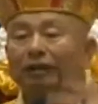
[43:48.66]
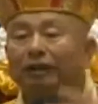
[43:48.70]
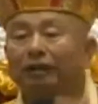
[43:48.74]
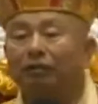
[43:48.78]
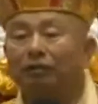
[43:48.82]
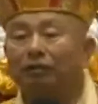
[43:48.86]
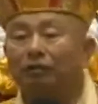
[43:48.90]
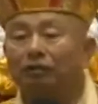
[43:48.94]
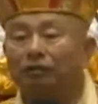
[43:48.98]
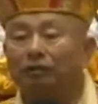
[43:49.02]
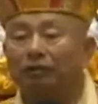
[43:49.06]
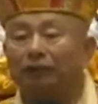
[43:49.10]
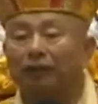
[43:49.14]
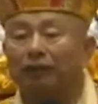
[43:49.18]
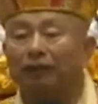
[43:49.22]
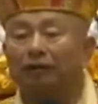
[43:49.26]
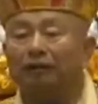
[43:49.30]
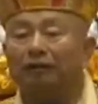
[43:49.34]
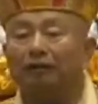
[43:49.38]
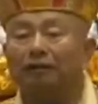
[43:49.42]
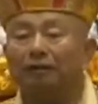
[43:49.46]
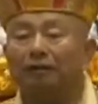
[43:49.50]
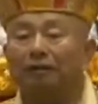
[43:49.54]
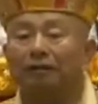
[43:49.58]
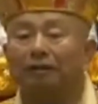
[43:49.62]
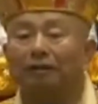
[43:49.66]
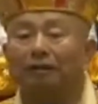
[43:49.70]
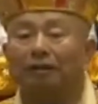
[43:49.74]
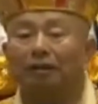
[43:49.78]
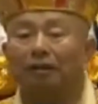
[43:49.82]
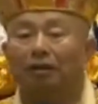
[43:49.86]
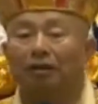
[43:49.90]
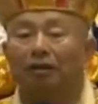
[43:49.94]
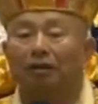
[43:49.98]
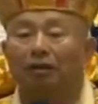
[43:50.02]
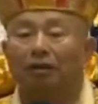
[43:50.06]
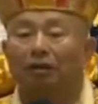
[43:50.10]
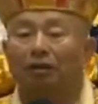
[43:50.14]
So say I
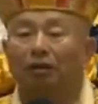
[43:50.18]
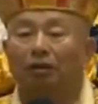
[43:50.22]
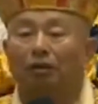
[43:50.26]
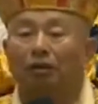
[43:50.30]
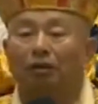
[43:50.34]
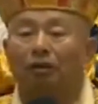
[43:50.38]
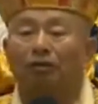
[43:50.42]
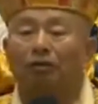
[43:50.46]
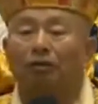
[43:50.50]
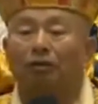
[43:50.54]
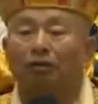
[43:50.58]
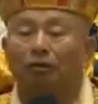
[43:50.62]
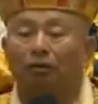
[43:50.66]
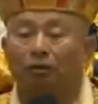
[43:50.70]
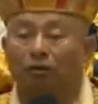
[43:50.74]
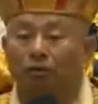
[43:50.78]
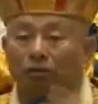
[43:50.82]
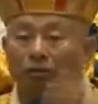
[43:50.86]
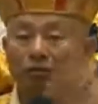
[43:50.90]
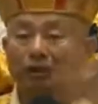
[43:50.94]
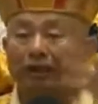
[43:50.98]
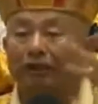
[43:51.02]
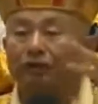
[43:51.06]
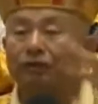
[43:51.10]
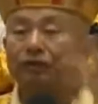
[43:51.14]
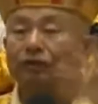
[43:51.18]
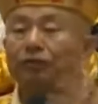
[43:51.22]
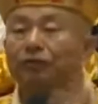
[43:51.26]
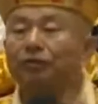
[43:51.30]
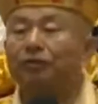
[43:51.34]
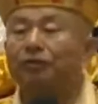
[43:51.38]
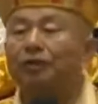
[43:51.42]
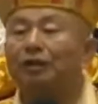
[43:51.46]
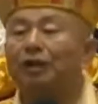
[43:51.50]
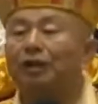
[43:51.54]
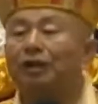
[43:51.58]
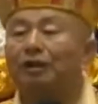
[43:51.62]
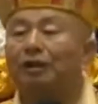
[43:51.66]
was with this Gao
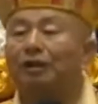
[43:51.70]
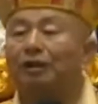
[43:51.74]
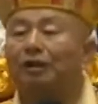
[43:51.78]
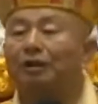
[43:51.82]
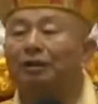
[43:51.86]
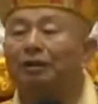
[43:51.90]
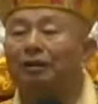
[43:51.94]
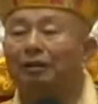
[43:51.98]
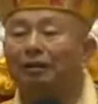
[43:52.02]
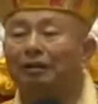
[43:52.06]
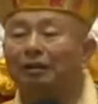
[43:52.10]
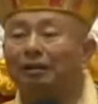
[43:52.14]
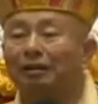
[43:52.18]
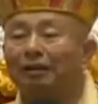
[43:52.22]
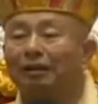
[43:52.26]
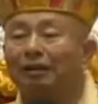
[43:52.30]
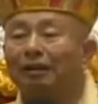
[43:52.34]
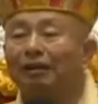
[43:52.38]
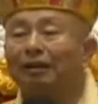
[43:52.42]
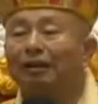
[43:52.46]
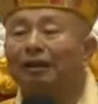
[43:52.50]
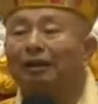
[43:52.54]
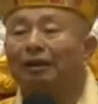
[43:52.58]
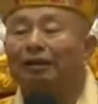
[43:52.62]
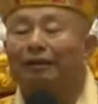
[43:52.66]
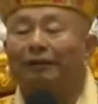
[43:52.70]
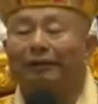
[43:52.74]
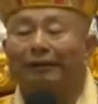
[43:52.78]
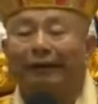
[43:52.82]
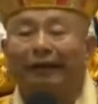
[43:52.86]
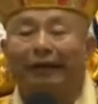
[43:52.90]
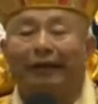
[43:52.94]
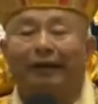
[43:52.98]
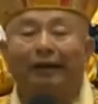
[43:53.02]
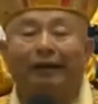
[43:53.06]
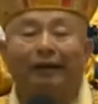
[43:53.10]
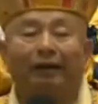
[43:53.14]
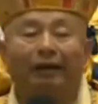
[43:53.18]
Chunxin
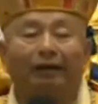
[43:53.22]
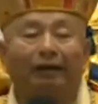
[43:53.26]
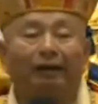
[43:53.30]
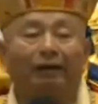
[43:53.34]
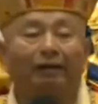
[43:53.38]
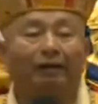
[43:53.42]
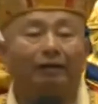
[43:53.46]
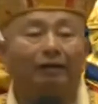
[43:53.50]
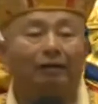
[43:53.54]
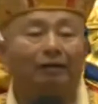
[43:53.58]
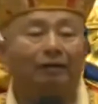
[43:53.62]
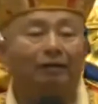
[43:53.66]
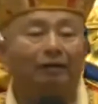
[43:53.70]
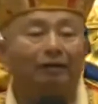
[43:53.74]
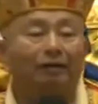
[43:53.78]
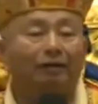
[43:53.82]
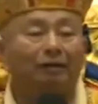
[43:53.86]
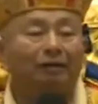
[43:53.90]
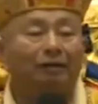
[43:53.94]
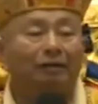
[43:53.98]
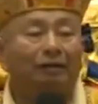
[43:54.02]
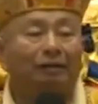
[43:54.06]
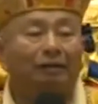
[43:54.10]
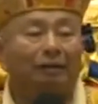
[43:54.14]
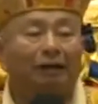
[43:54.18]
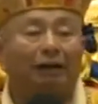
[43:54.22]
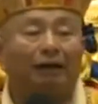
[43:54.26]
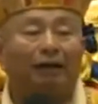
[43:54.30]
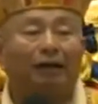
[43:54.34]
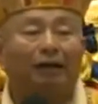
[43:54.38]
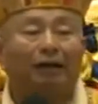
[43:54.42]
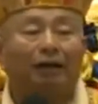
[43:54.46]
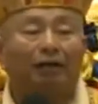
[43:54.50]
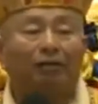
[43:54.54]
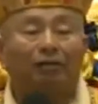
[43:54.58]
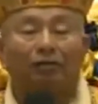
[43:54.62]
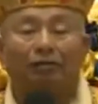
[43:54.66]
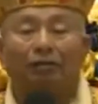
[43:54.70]
girl. I went
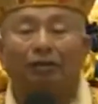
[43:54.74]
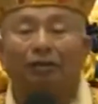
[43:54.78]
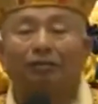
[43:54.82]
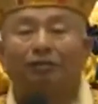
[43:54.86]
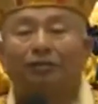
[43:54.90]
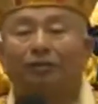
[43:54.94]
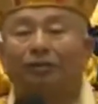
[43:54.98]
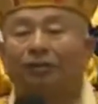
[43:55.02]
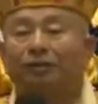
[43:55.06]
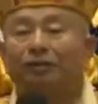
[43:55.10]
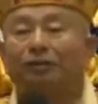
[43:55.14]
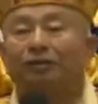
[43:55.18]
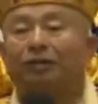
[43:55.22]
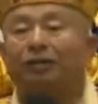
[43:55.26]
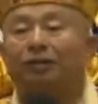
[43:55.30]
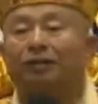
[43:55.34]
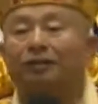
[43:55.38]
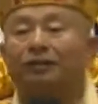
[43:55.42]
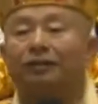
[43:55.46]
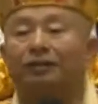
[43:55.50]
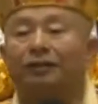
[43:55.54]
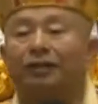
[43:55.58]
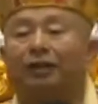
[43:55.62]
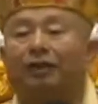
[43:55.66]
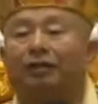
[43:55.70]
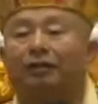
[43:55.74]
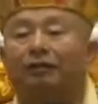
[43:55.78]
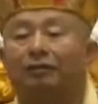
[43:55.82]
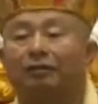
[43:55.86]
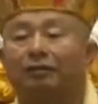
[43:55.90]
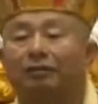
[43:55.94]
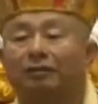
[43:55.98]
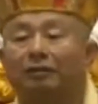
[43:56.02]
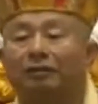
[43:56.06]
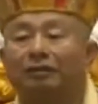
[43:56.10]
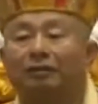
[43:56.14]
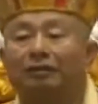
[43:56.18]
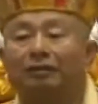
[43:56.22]
to see a movie
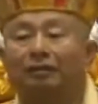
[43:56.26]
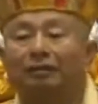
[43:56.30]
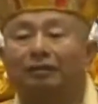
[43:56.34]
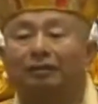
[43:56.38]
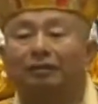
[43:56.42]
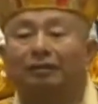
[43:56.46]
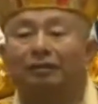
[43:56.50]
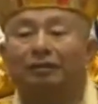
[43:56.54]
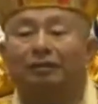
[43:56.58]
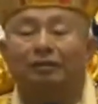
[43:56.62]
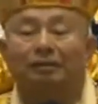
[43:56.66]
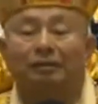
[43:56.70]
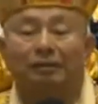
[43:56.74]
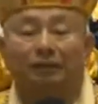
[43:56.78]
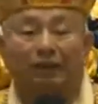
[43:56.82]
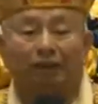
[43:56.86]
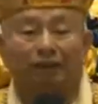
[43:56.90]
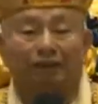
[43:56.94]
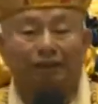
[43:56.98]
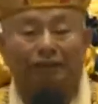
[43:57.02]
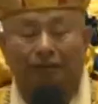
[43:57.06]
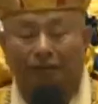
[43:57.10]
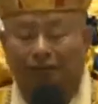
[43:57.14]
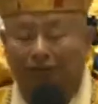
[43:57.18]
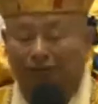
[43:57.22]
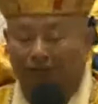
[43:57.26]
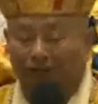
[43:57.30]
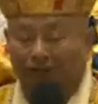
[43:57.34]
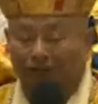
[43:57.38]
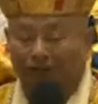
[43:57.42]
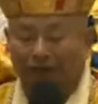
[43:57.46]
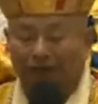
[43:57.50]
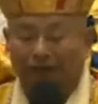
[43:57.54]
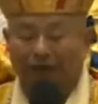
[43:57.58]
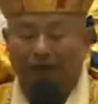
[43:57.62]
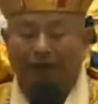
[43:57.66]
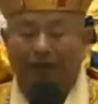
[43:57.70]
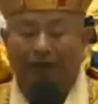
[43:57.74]
at
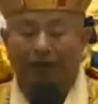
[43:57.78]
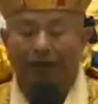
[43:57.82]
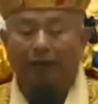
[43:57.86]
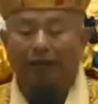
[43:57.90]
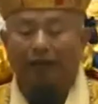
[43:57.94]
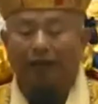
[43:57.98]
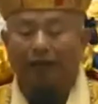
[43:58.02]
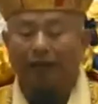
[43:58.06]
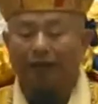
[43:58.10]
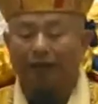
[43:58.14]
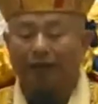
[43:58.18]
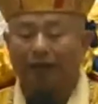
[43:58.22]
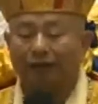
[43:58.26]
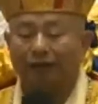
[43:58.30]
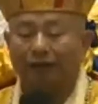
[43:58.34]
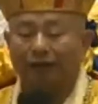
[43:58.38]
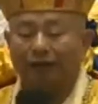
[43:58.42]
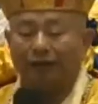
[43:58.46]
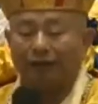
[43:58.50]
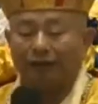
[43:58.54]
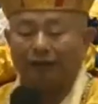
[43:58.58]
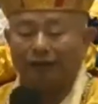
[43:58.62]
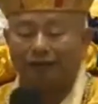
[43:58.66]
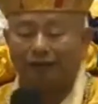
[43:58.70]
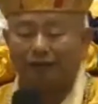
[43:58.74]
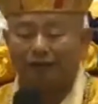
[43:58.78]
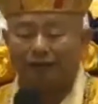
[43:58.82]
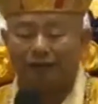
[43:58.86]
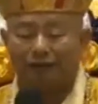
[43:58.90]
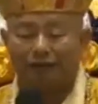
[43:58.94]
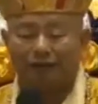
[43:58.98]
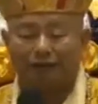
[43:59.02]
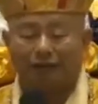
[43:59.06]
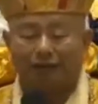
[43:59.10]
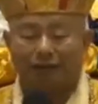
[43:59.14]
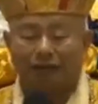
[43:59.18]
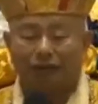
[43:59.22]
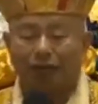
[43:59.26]
the power company,
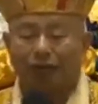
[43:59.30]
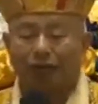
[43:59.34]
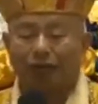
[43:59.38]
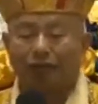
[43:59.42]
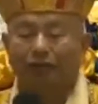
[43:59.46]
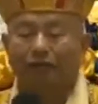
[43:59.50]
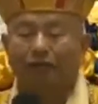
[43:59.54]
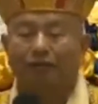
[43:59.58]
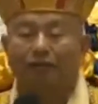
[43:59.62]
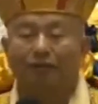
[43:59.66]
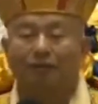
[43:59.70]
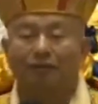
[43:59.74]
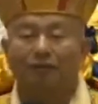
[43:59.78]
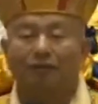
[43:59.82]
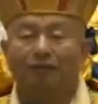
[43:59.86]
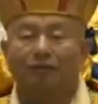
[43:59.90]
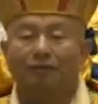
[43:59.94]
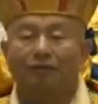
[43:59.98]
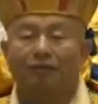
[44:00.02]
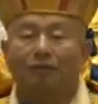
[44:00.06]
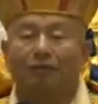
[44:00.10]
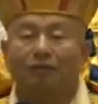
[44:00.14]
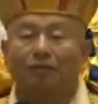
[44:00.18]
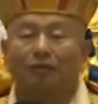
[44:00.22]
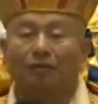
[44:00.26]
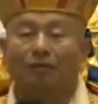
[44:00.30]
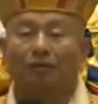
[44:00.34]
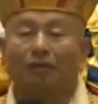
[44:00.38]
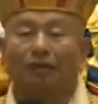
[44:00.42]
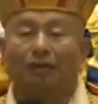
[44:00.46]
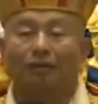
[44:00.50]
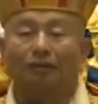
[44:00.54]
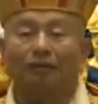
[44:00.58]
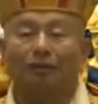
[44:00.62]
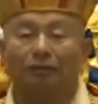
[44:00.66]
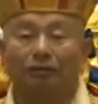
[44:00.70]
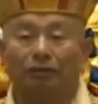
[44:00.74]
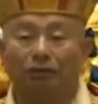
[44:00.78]
and we
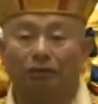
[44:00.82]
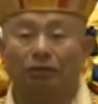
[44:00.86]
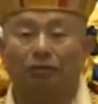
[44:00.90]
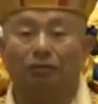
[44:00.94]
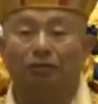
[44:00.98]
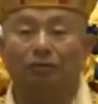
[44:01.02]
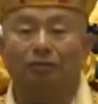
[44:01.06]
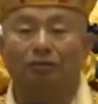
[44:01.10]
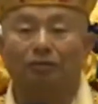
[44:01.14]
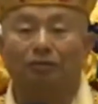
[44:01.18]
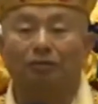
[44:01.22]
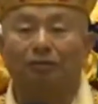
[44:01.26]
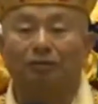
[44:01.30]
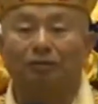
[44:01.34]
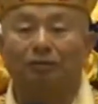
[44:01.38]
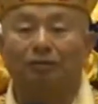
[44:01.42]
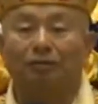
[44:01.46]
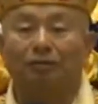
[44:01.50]
took a